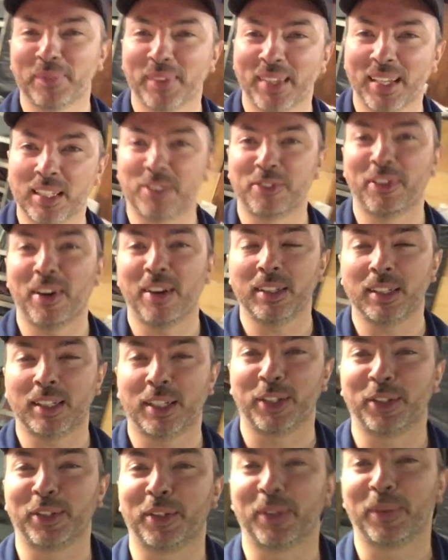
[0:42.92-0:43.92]
It's very
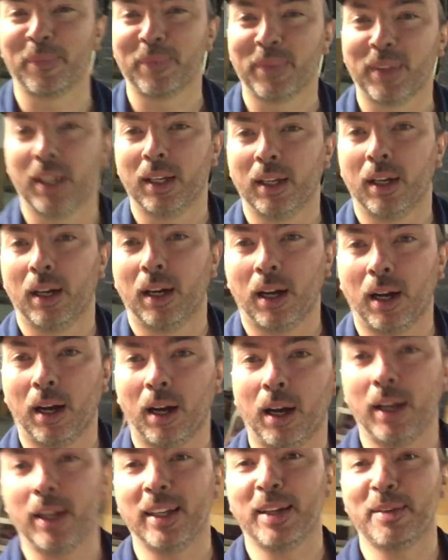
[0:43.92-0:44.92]
cool.
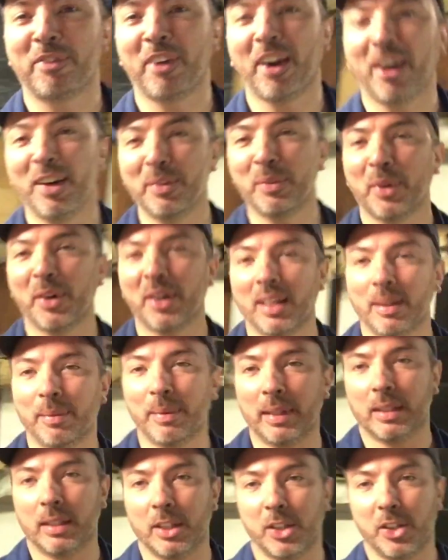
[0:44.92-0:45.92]
I am very worried
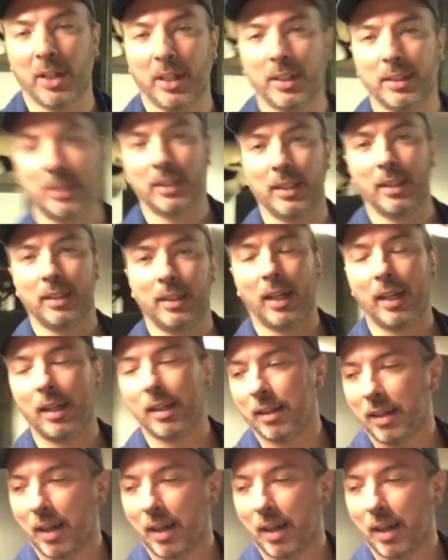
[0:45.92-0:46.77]
about this chassis, and